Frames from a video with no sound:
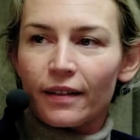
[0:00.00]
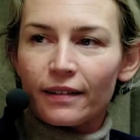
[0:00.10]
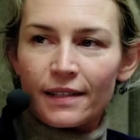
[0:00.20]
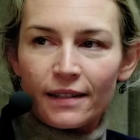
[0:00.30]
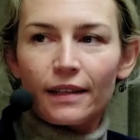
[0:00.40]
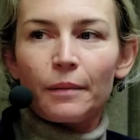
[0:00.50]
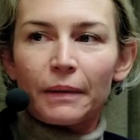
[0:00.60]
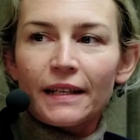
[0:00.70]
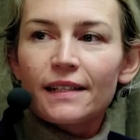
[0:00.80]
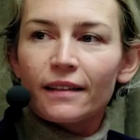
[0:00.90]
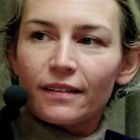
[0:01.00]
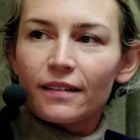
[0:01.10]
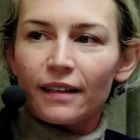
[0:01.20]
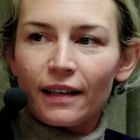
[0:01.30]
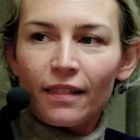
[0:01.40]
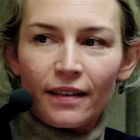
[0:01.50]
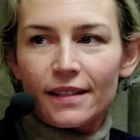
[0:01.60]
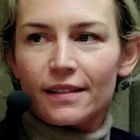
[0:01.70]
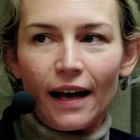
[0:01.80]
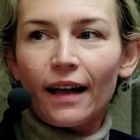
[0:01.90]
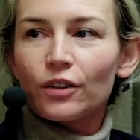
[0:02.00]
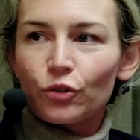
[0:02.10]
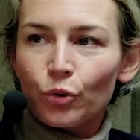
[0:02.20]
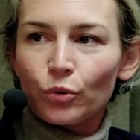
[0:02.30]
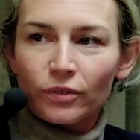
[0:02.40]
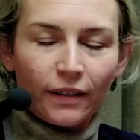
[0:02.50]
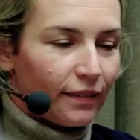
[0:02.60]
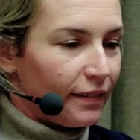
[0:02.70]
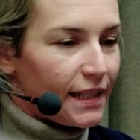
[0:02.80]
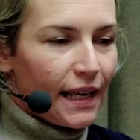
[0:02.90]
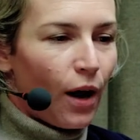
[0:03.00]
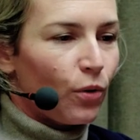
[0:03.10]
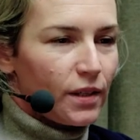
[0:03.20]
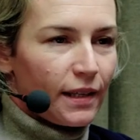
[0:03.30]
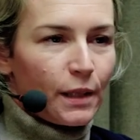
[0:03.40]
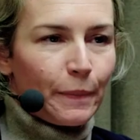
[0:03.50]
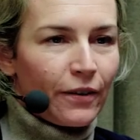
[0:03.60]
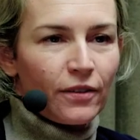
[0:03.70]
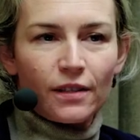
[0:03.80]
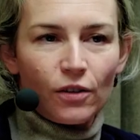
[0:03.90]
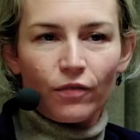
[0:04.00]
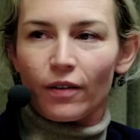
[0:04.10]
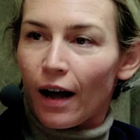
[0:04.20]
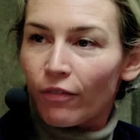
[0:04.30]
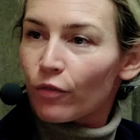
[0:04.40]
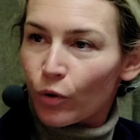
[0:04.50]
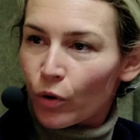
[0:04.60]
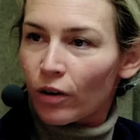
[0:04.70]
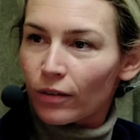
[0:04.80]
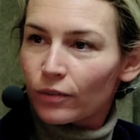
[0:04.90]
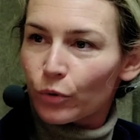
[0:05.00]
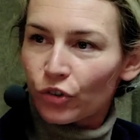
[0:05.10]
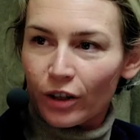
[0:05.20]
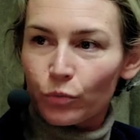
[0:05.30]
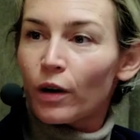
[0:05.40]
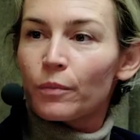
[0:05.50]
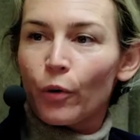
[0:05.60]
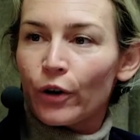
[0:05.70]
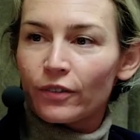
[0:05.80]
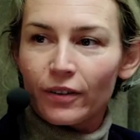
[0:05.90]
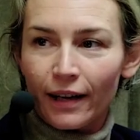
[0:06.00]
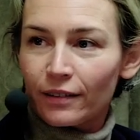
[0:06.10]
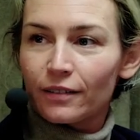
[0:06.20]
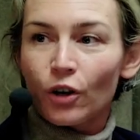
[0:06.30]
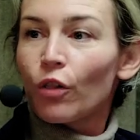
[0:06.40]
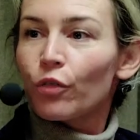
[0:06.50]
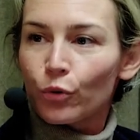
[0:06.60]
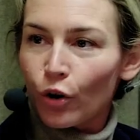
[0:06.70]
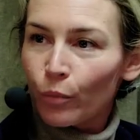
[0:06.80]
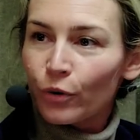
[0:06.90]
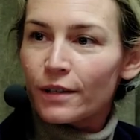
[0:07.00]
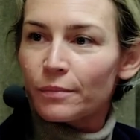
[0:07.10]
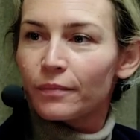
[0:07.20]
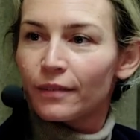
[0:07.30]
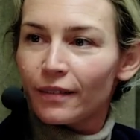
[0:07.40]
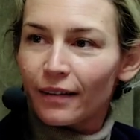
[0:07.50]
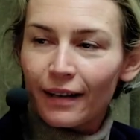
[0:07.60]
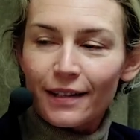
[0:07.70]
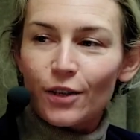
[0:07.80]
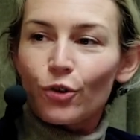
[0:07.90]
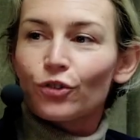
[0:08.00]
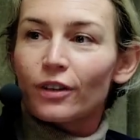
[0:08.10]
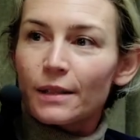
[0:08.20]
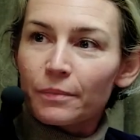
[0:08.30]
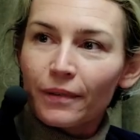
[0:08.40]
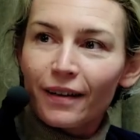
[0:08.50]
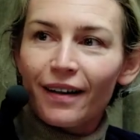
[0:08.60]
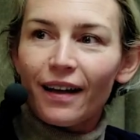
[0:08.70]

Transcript: that is implicit in this attitude that discounts the experience of half of the world, which at one point had gone through communism and socialism.